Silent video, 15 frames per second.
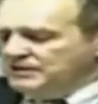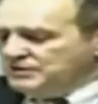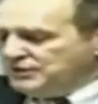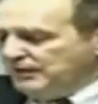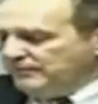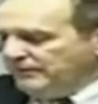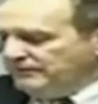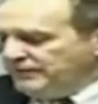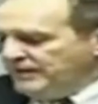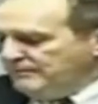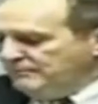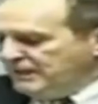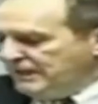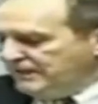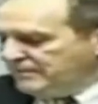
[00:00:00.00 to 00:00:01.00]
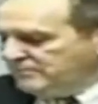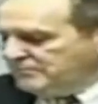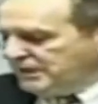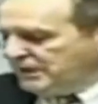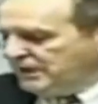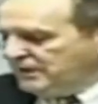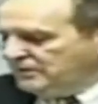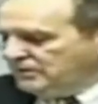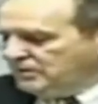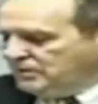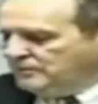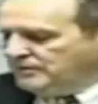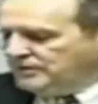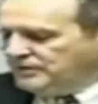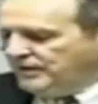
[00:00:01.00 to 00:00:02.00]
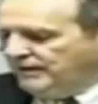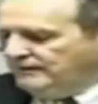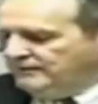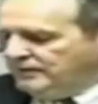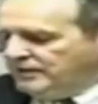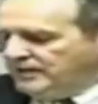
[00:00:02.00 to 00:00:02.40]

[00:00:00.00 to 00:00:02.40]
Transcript: And some of them, like Mikhail Gorbachev,